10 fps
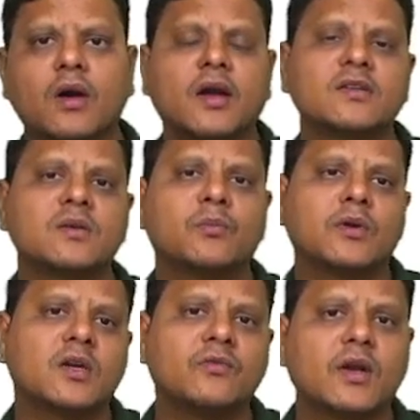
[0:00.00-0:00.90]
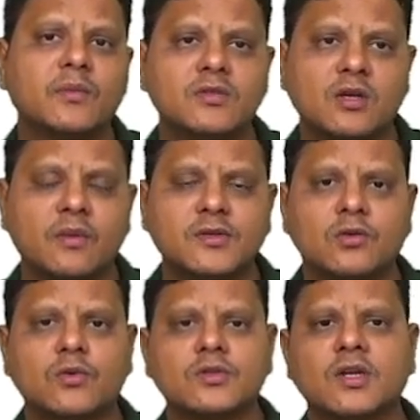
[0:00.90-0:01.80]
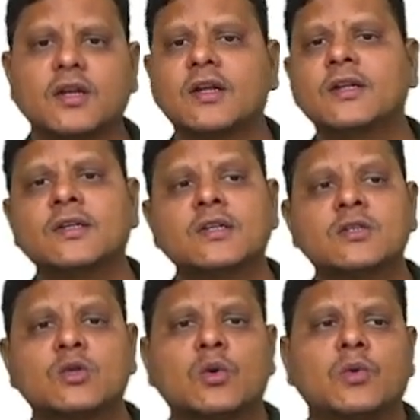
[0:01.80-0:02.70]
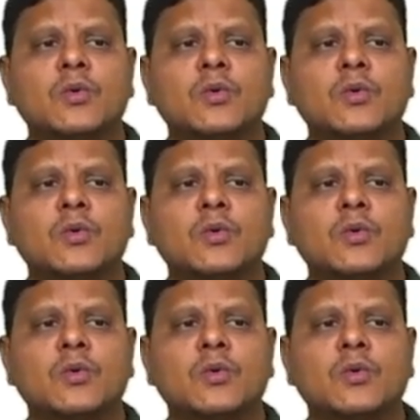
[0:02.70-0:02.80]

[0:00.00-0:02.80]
is important for MCQ based question. So